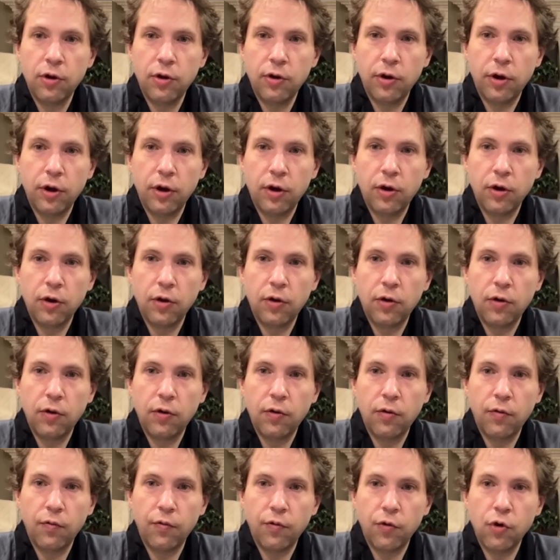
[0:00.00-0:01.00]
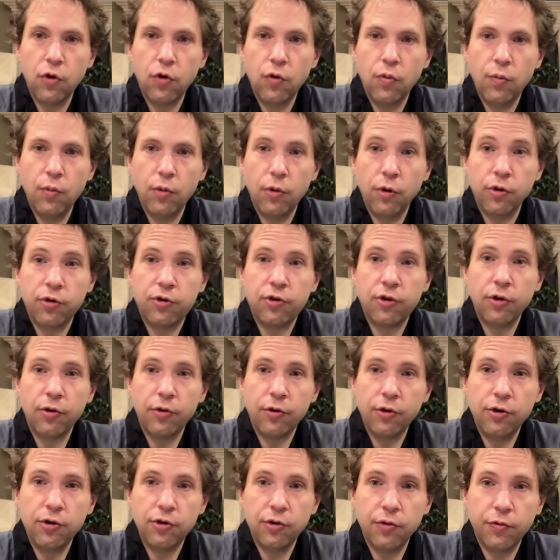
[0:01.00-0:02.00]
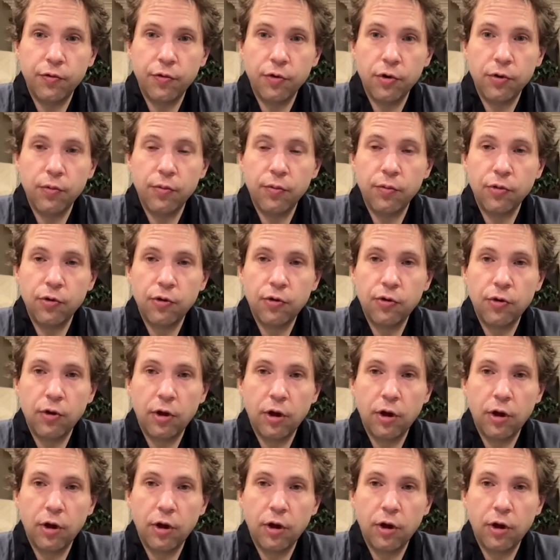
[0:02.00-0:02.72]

like, room or series of rooms?